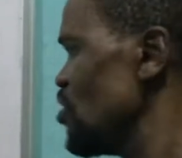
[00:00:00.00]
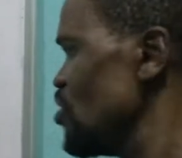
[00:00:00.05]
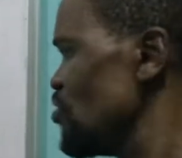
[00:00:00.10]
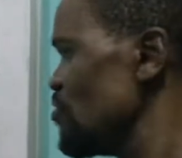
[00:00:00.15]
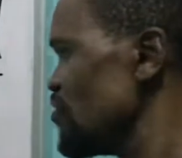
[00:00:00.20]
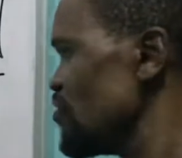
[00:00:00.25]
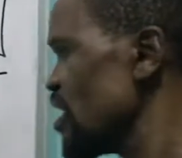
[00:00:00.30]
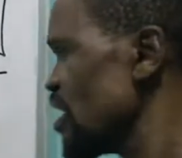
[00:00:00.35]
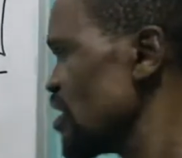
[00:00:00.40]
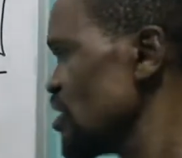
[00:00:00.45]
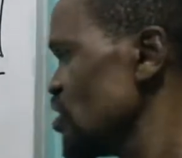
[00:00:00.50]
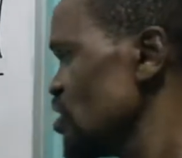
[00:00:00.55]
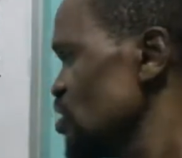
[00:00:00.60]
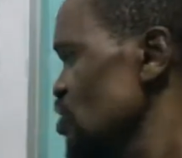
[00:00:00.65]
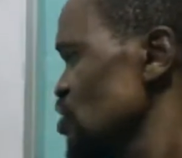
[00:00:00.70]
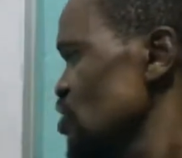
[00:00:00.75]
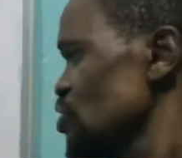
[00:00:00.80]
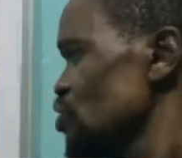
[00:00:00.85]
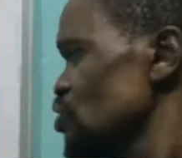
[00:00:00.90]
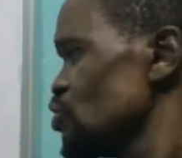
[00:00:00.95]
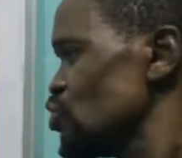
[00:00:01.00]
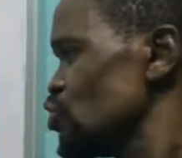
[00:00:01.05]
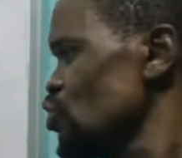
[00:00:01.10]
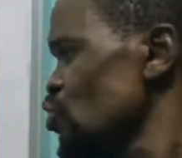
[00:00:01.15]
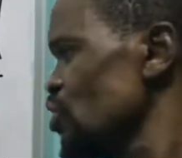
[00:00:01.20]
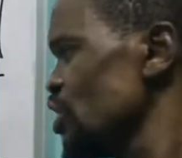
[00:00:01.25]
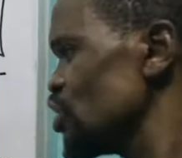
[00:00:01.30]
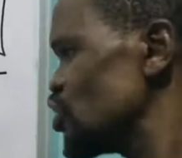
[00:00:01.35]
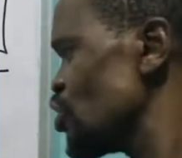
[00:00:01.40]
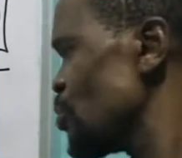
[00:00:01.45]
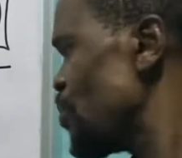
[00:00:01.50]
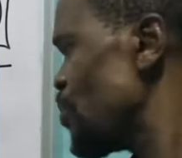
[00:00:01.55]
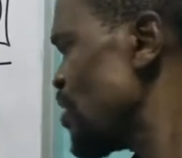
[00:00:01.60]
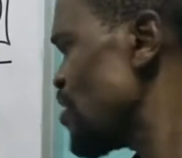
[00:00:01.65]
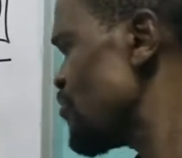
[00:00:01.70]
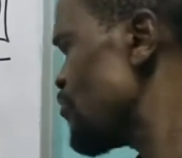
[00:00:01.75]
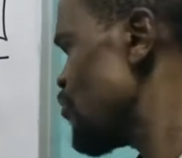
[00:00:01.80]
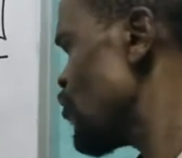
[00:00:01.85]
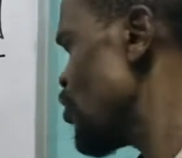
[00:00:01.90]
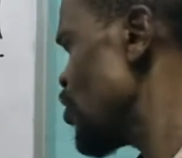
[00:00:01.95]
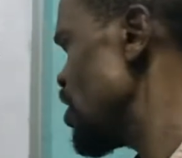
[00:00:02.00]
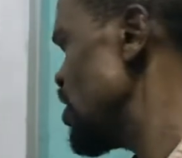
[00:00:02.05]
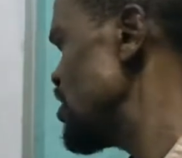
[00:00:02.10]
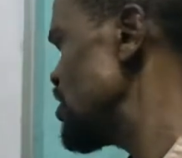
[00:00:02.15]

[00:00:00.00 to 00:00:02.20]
over. 2 raised to power 4 is